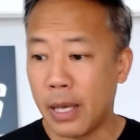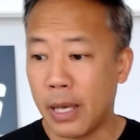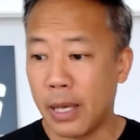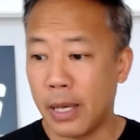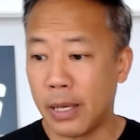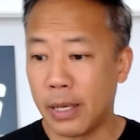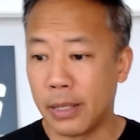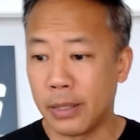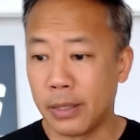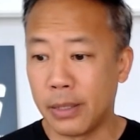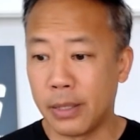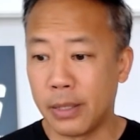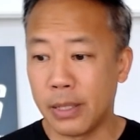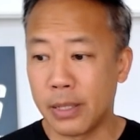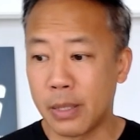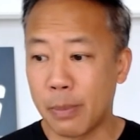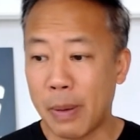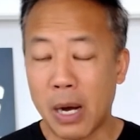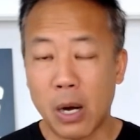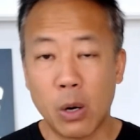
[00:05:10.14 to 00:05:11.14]
And
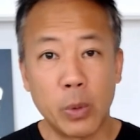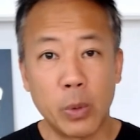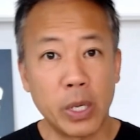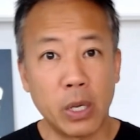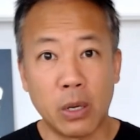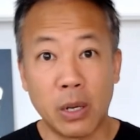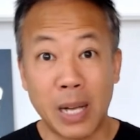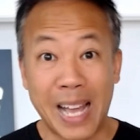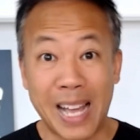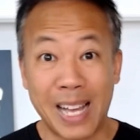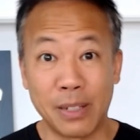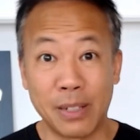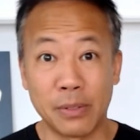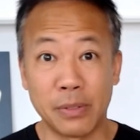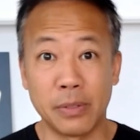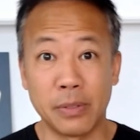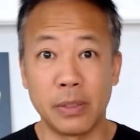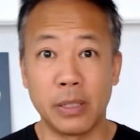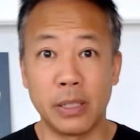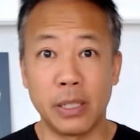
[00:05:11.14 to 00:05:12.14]
it's a power we all have.
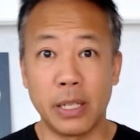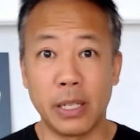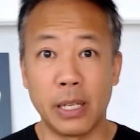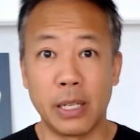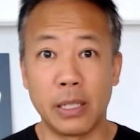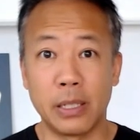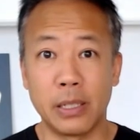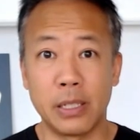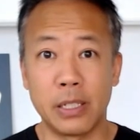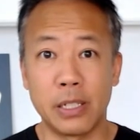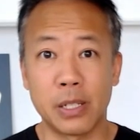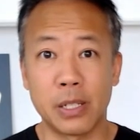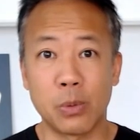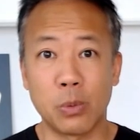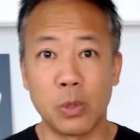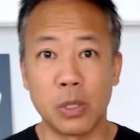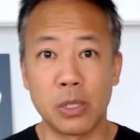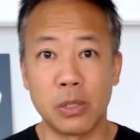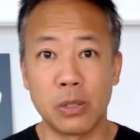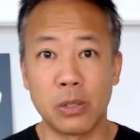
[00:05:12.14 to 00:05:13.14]
And it just
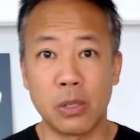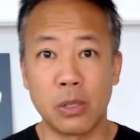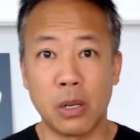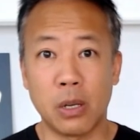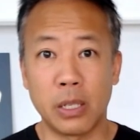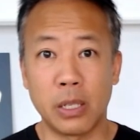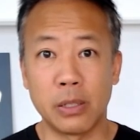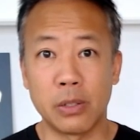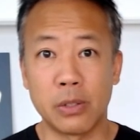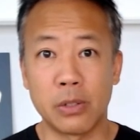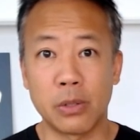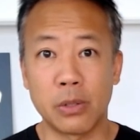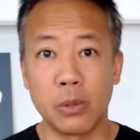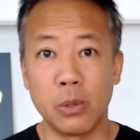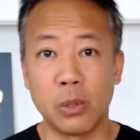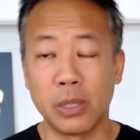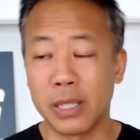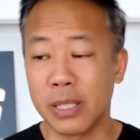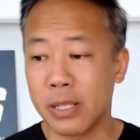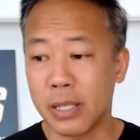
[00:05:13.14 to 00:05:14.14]
wasn't taught in
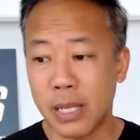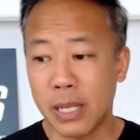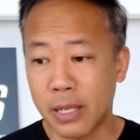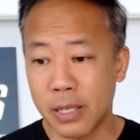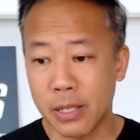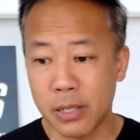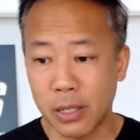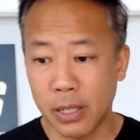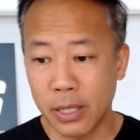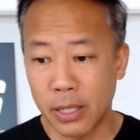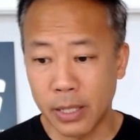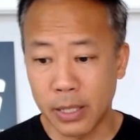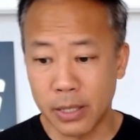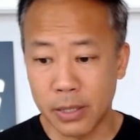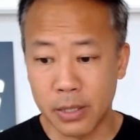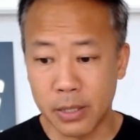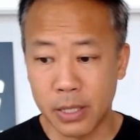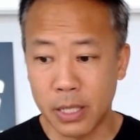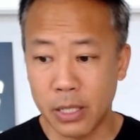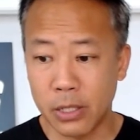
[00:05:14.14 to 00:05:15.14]
school. And this is not a slight
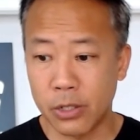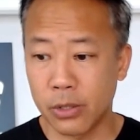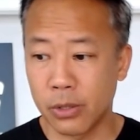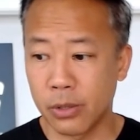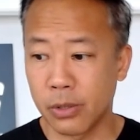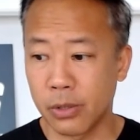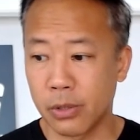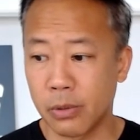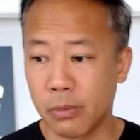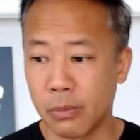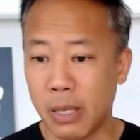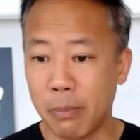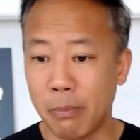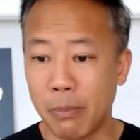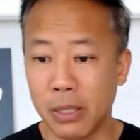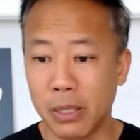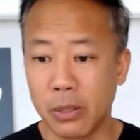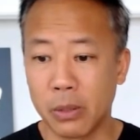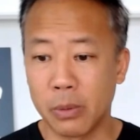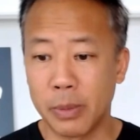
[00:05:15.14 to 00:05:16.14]
against teachers. My
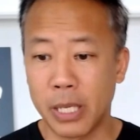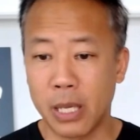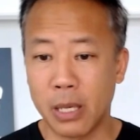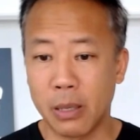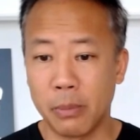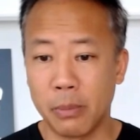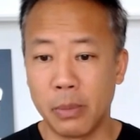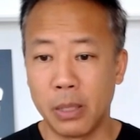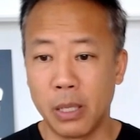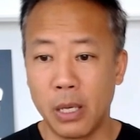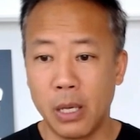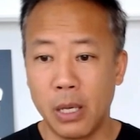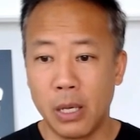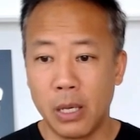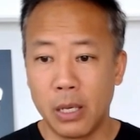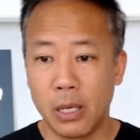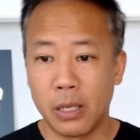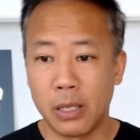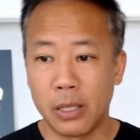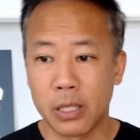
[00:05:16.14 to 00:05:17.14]
mother became
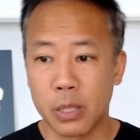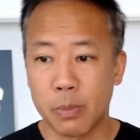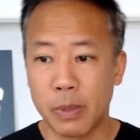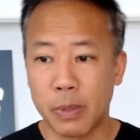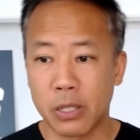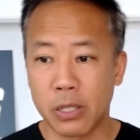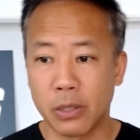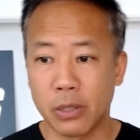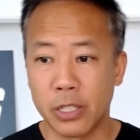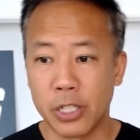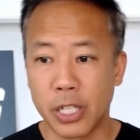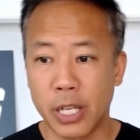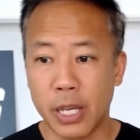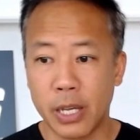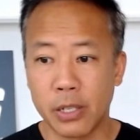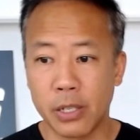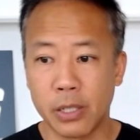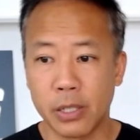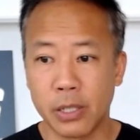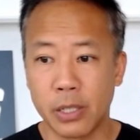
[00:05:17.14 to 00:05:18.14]
a special
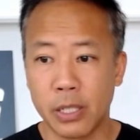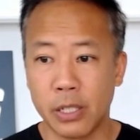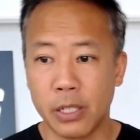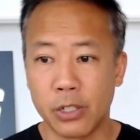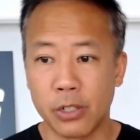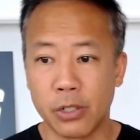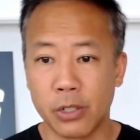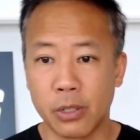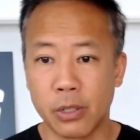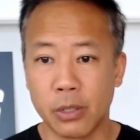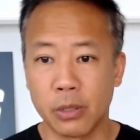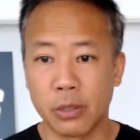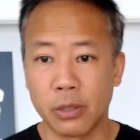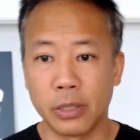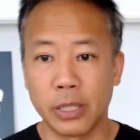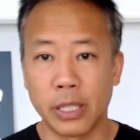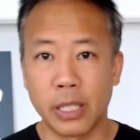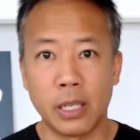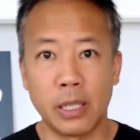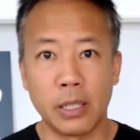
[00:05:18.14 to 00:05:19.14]
education teacher
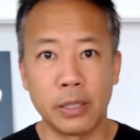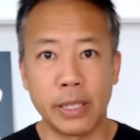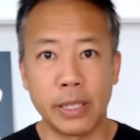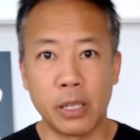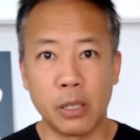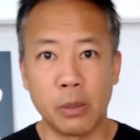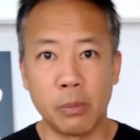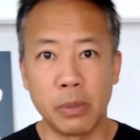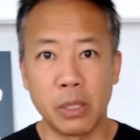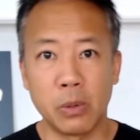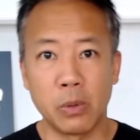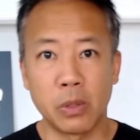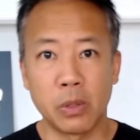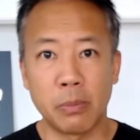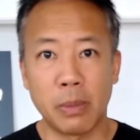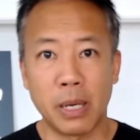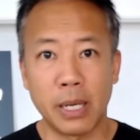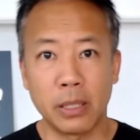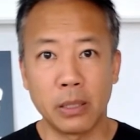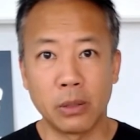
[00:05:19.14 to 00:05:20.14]
early on to help me with
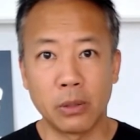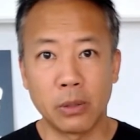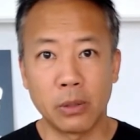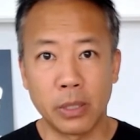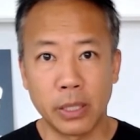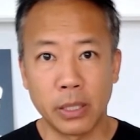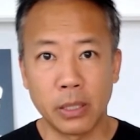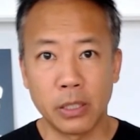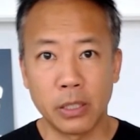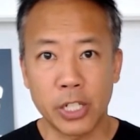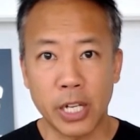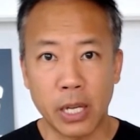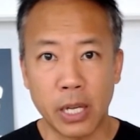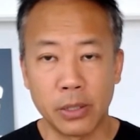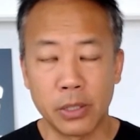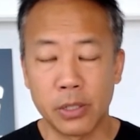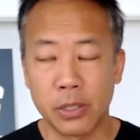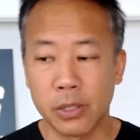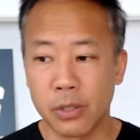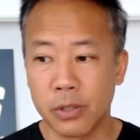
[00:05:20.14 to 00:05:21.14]
my learning
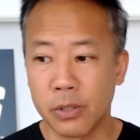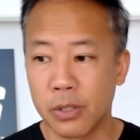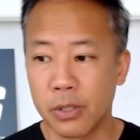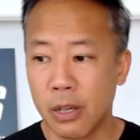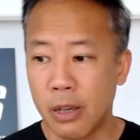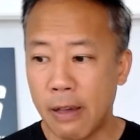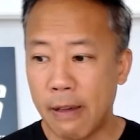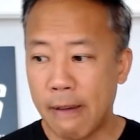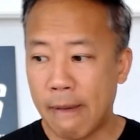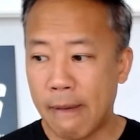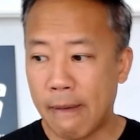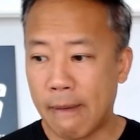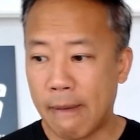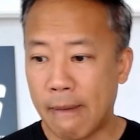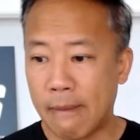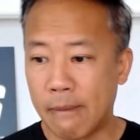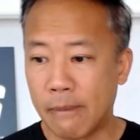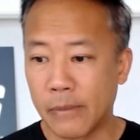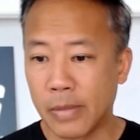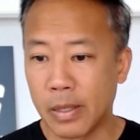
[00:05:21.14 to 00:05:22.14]
challenges.
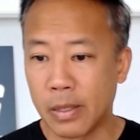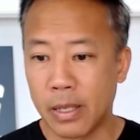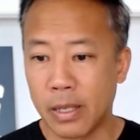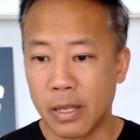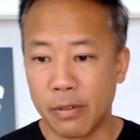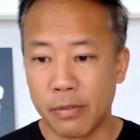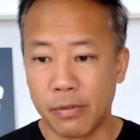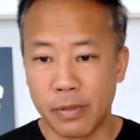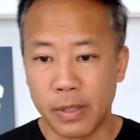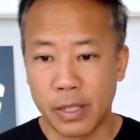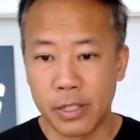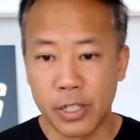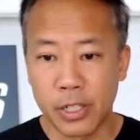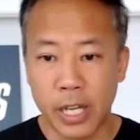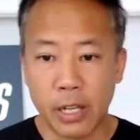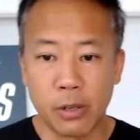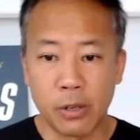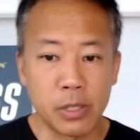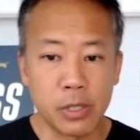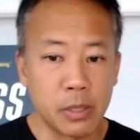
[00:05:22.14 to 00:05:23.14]
Um, you know, I have
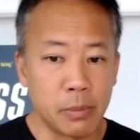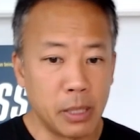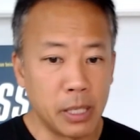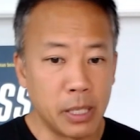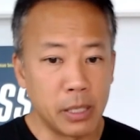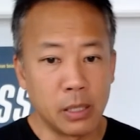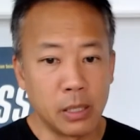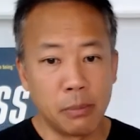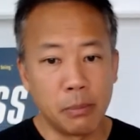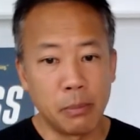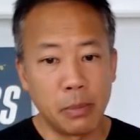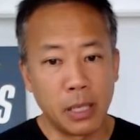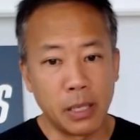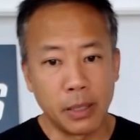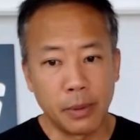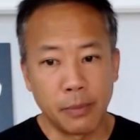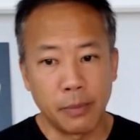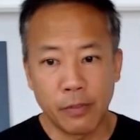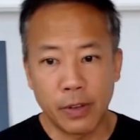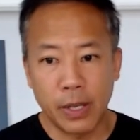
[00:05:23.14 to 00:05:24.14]
educators in my in
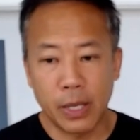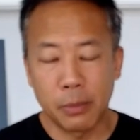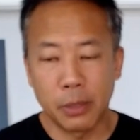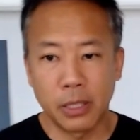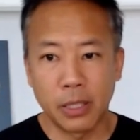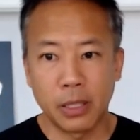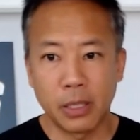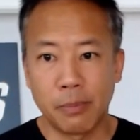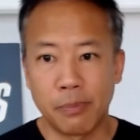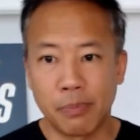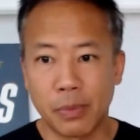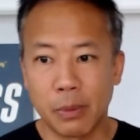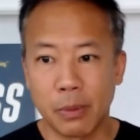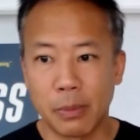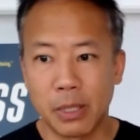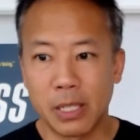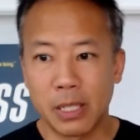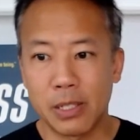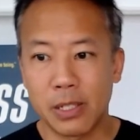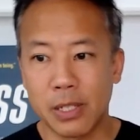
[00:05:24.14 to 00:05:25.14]
my family,
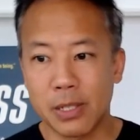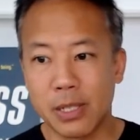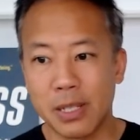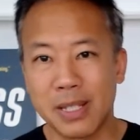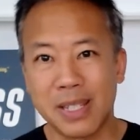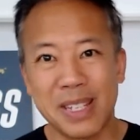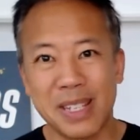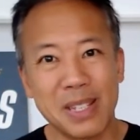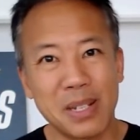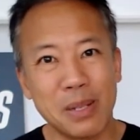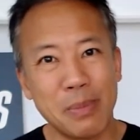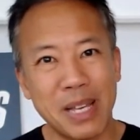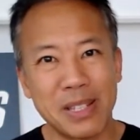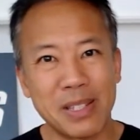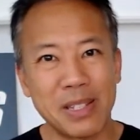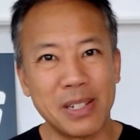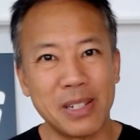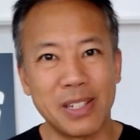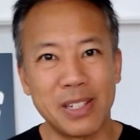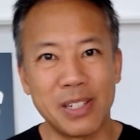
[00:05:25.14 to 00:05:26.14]
but it's just the system
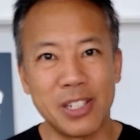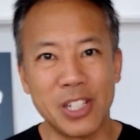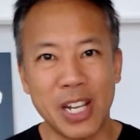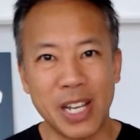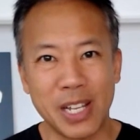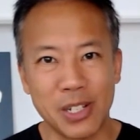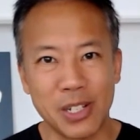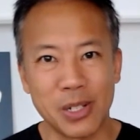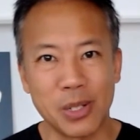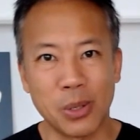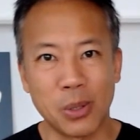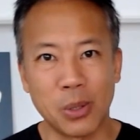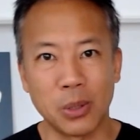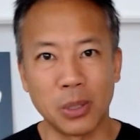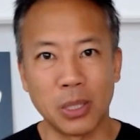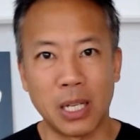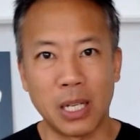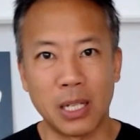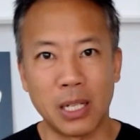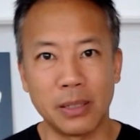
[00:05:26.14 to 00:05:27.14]
hasn't changed a whole
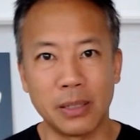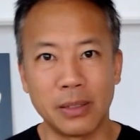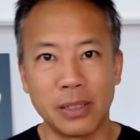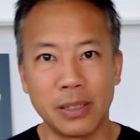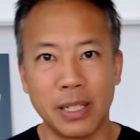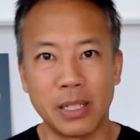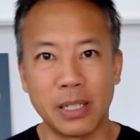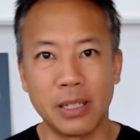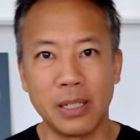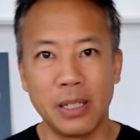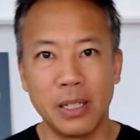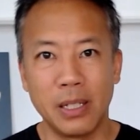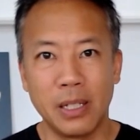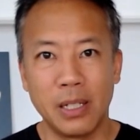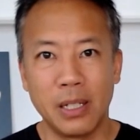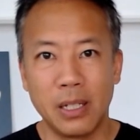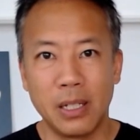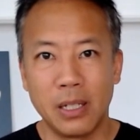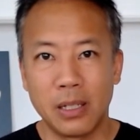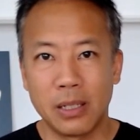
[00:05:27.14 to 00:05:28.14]
lot. Like
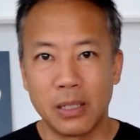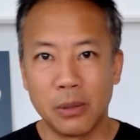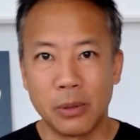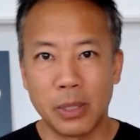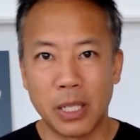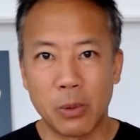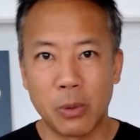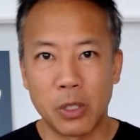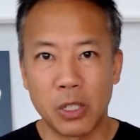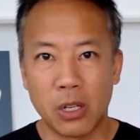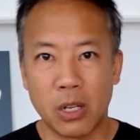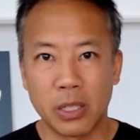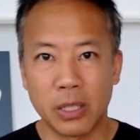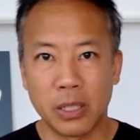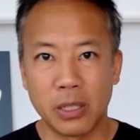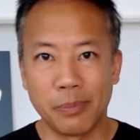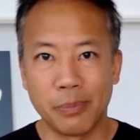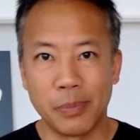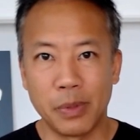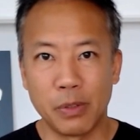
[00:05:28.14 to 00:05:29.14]
you and I were
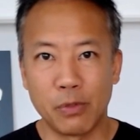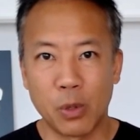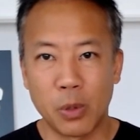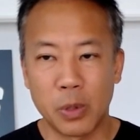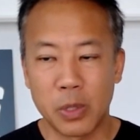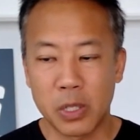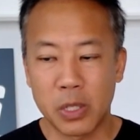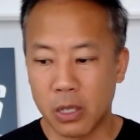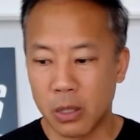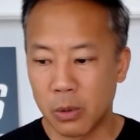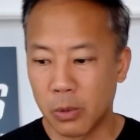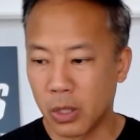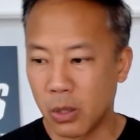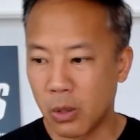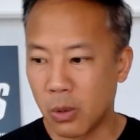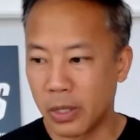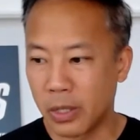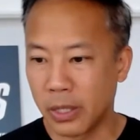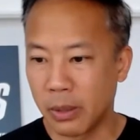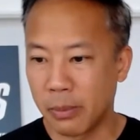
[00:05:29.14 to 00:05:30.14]
talking before we started
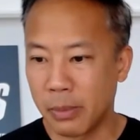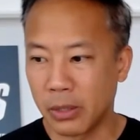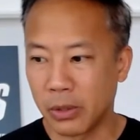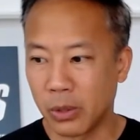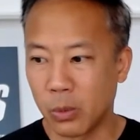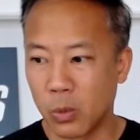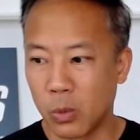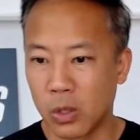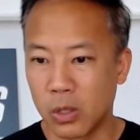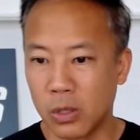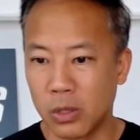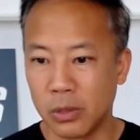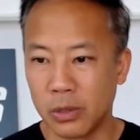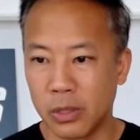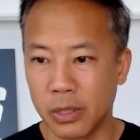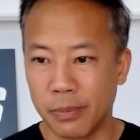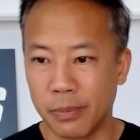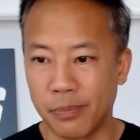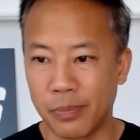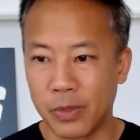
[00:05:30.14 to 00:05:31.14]
recording about the world
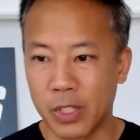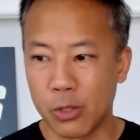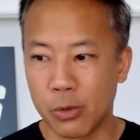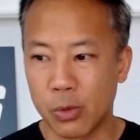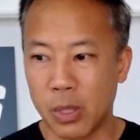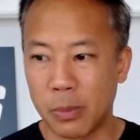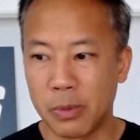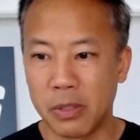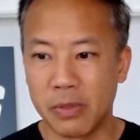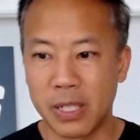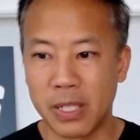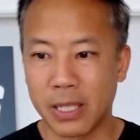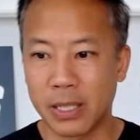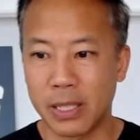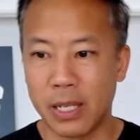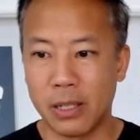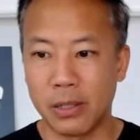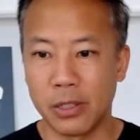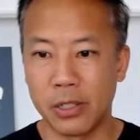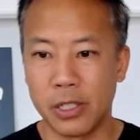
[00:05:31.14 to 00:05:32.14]
and disruptive
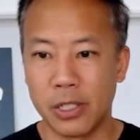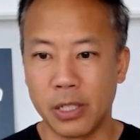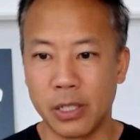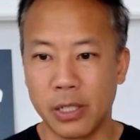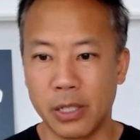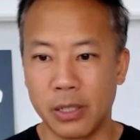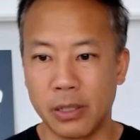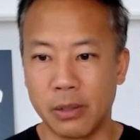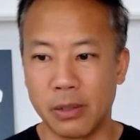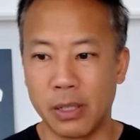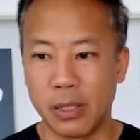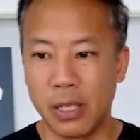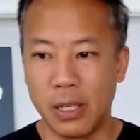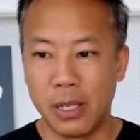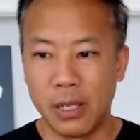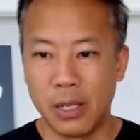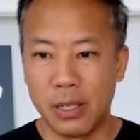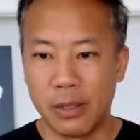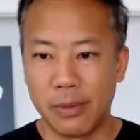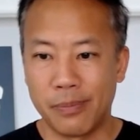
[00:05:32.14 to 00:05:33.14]
technology, and
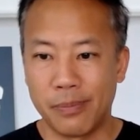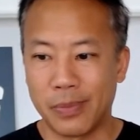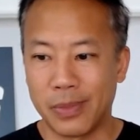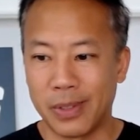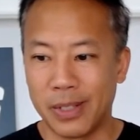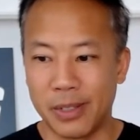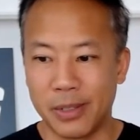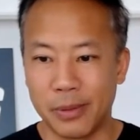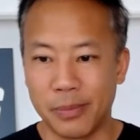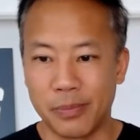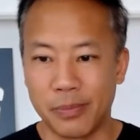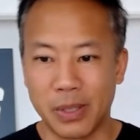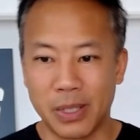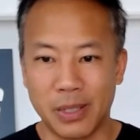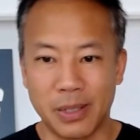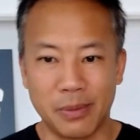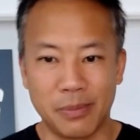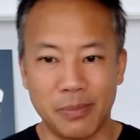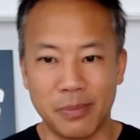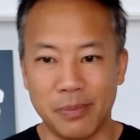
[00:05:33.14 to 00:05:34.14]
you know, uh,